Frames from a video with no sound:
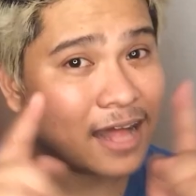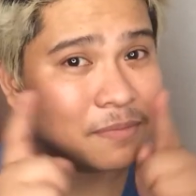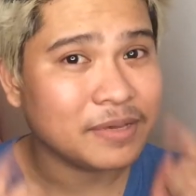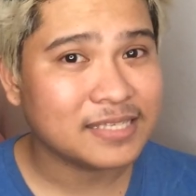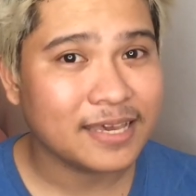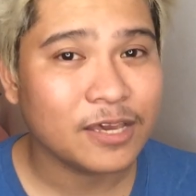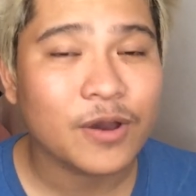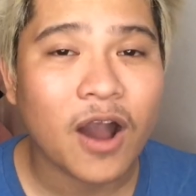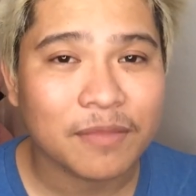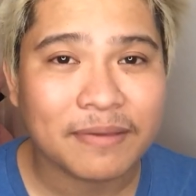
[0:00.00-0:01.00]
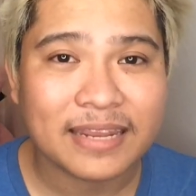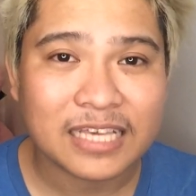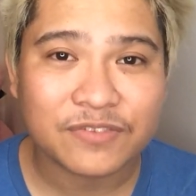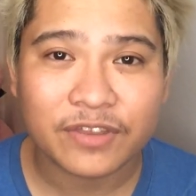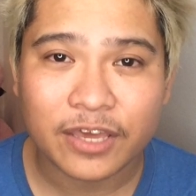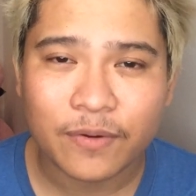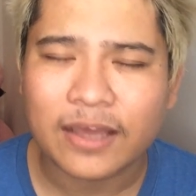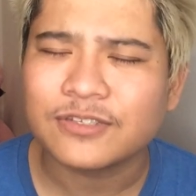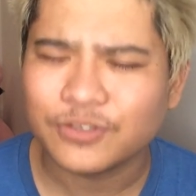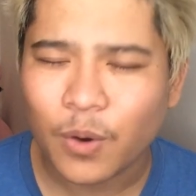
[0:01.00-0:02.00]
I'll be seeing you on my next video.
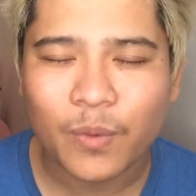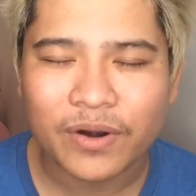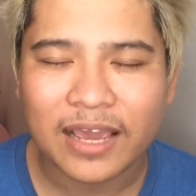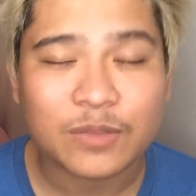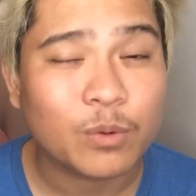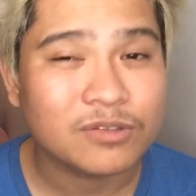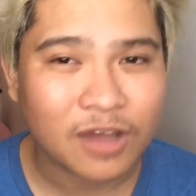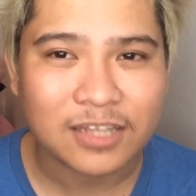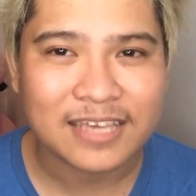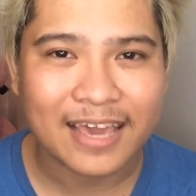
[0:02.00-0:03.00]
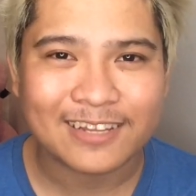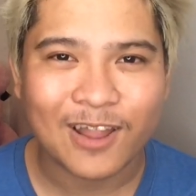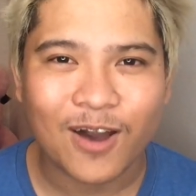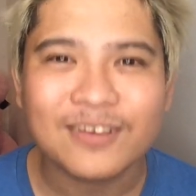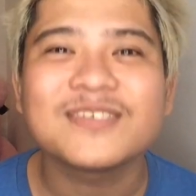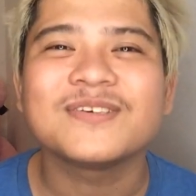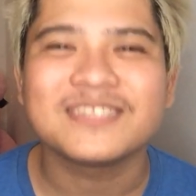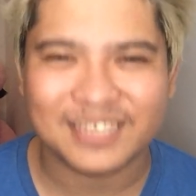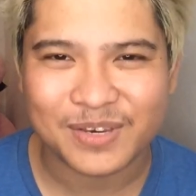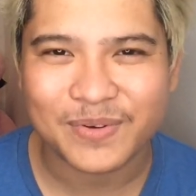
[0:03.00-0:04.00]
And don't worry, it will not take long. So
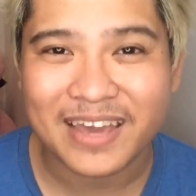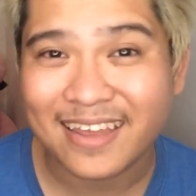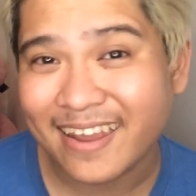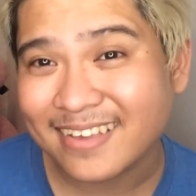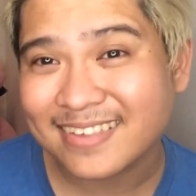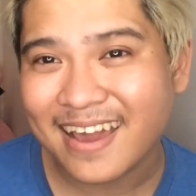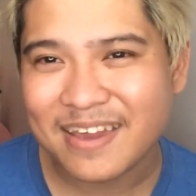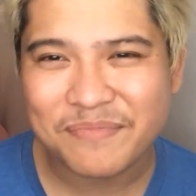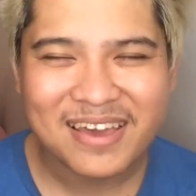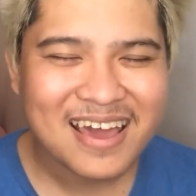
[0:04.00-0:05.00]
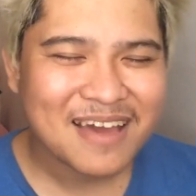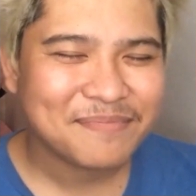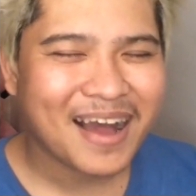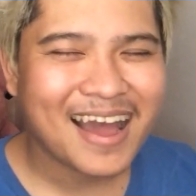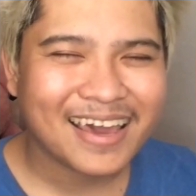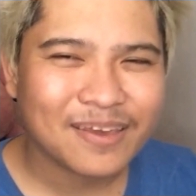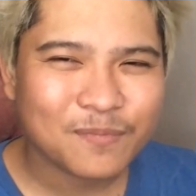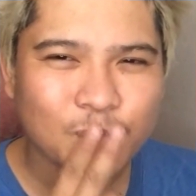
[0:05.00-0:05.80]
see you again next time. Bye.